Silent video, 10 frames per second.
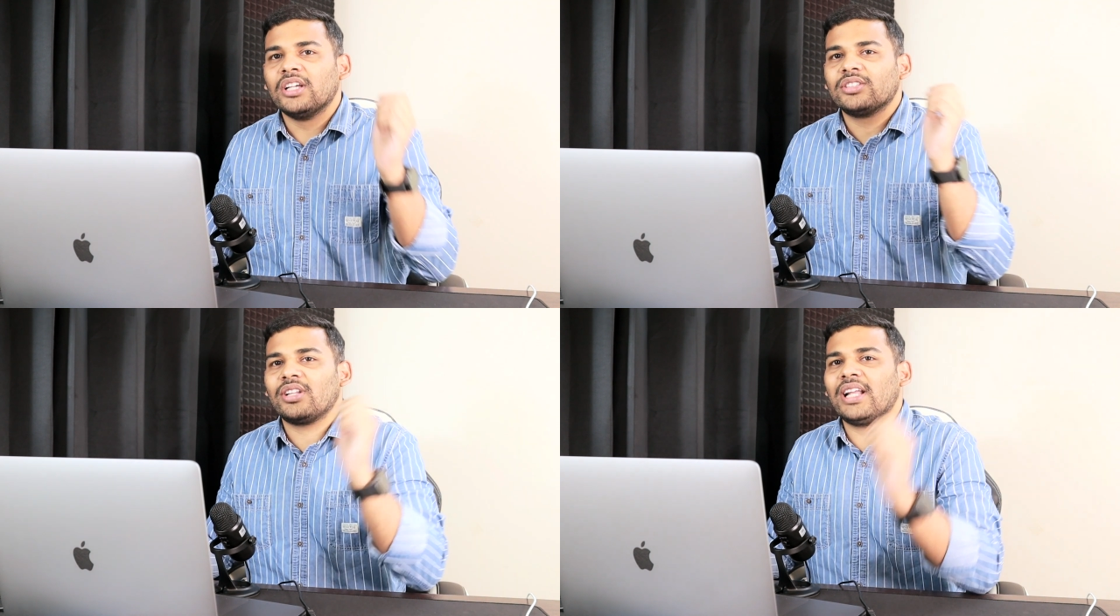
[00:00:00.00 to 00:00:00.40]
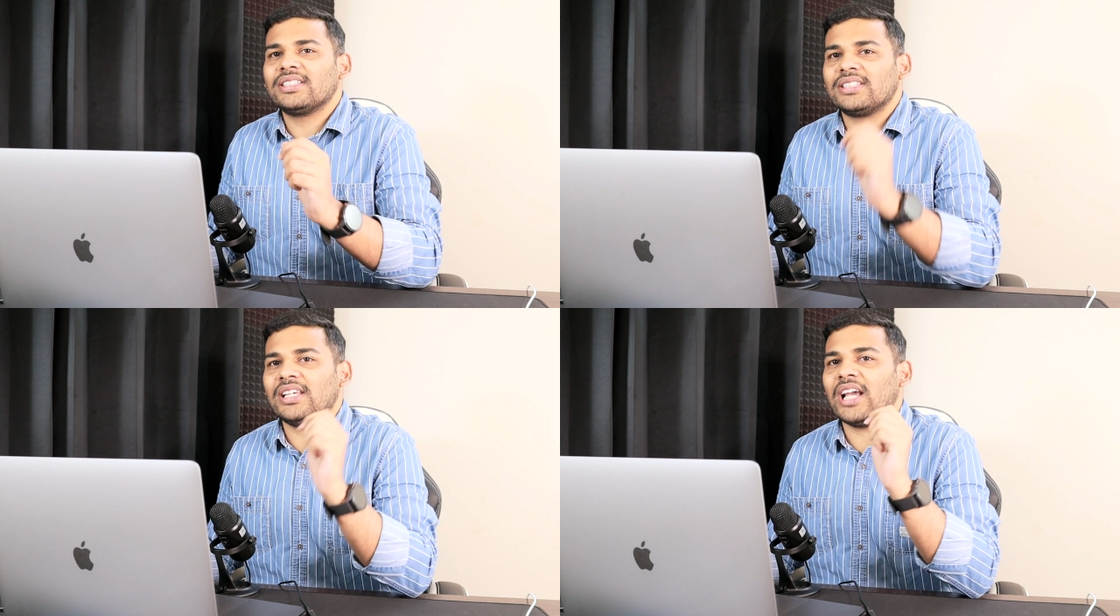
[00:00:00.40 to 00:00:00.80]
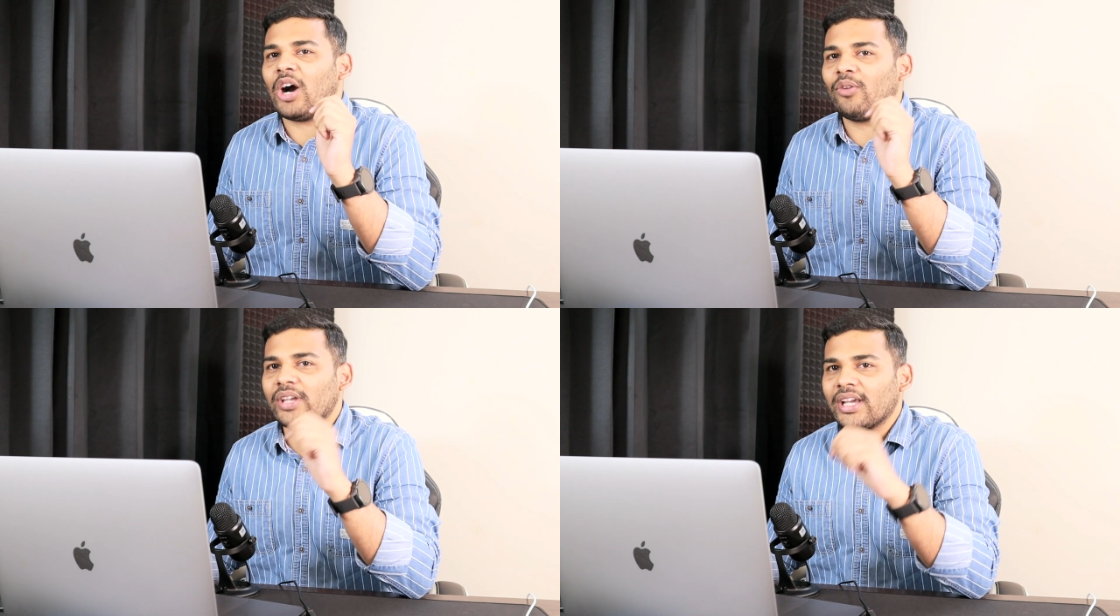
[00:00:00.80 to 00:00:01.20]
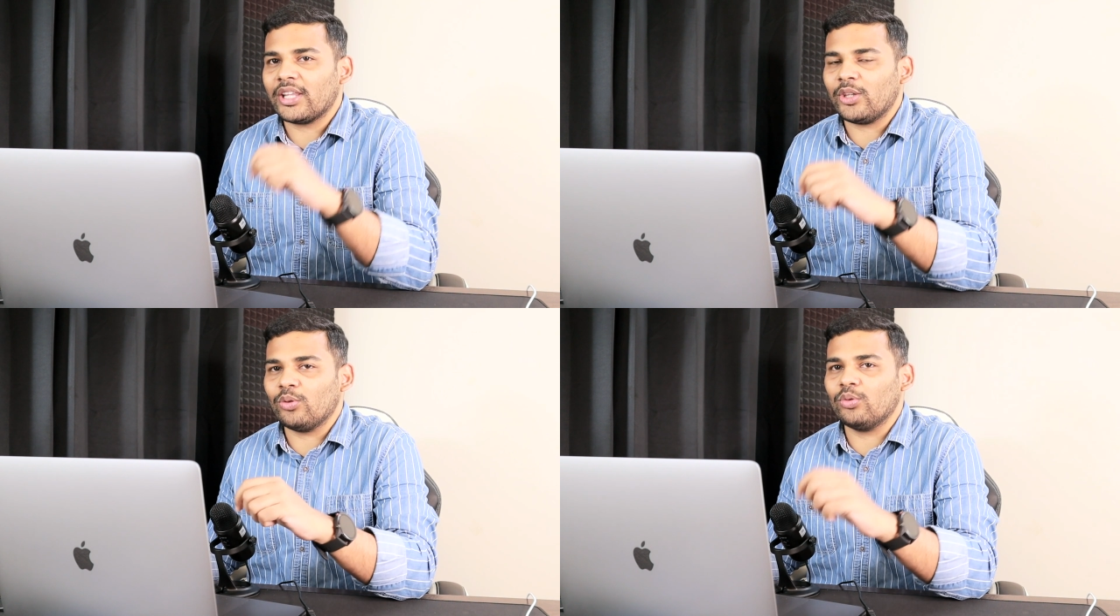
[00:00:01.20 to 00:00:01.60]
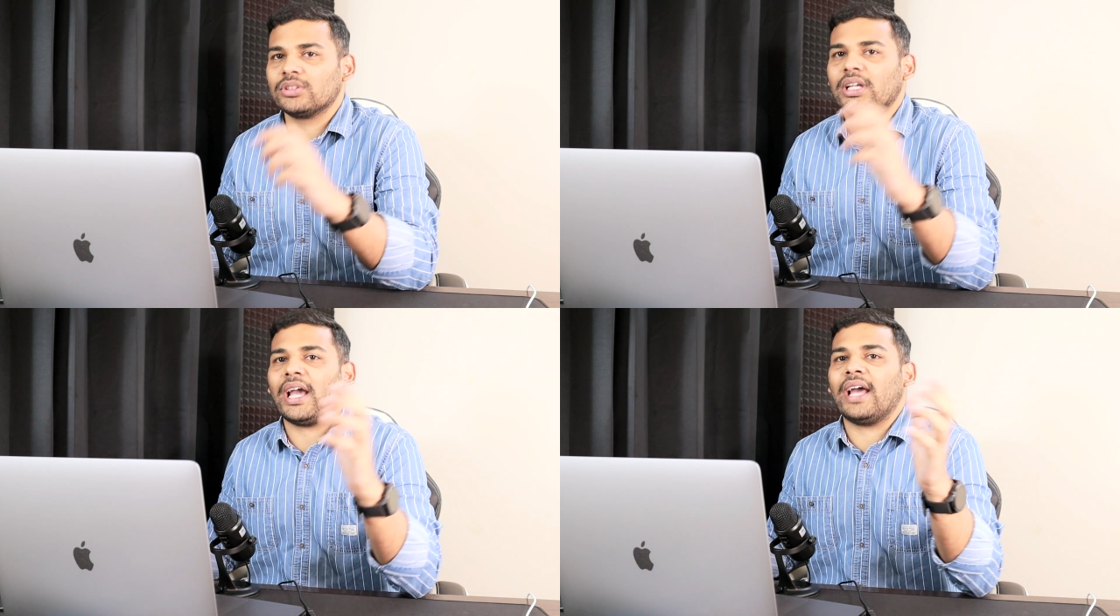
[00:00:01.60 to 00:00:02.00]
so let's see how we can
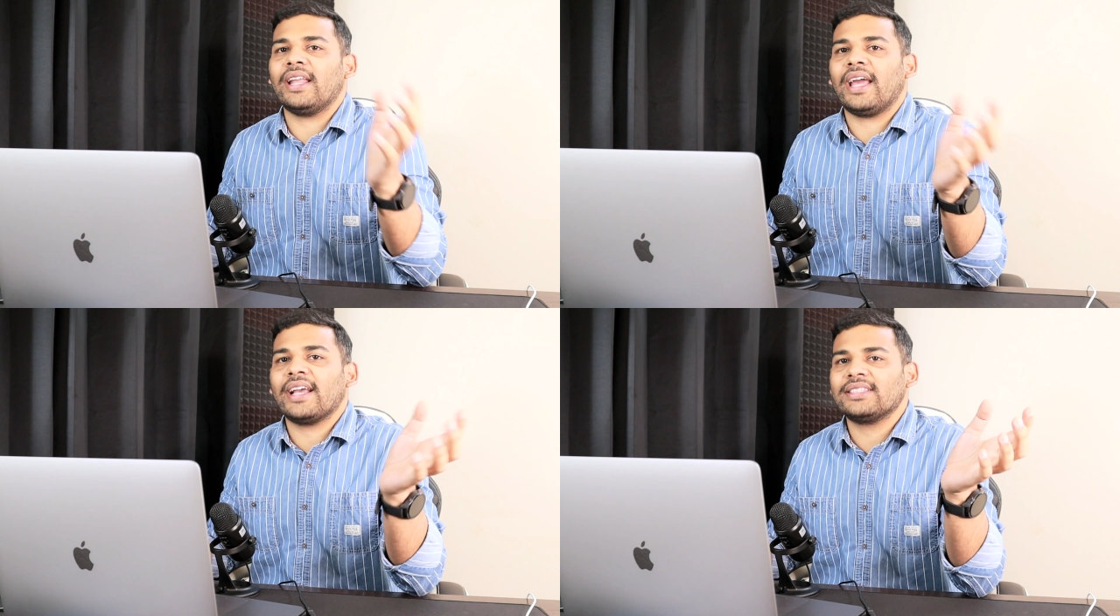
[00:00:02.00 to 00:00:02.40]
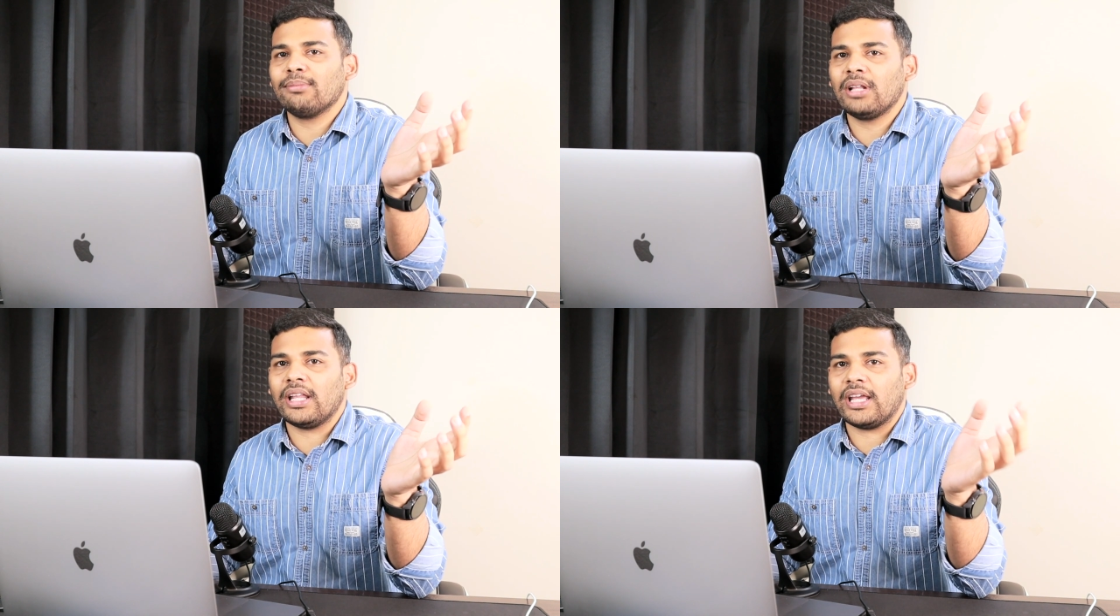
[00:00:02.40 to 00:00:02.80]
use an xml